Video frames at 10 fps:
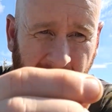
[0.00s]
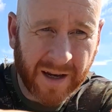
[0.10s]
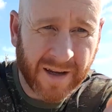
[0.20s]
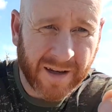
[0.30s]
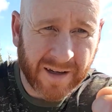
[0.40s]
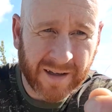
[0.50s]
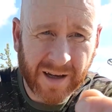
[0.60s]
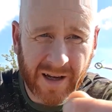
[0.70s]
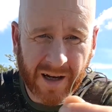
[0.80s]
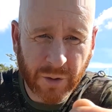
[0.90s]
rig.
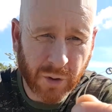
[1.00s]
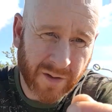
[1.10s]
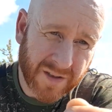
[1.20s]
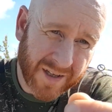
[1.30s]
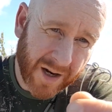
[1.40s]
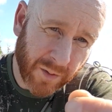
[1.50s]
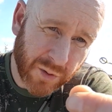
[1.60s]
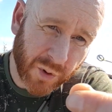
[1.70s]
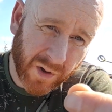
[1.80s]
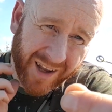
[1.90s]
I'll show you to tie one
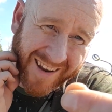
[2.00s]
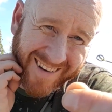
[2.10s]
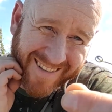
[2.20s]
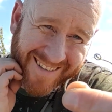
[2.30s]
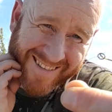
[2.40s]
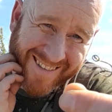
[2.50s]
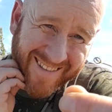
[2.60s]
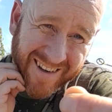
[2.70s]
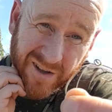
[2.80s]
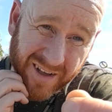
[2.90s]
shortly.
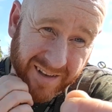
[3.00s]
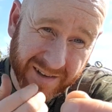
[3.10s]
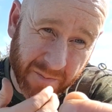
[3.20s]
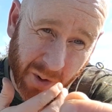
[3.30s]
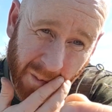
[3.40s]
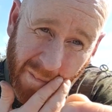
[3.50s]
Dead simple.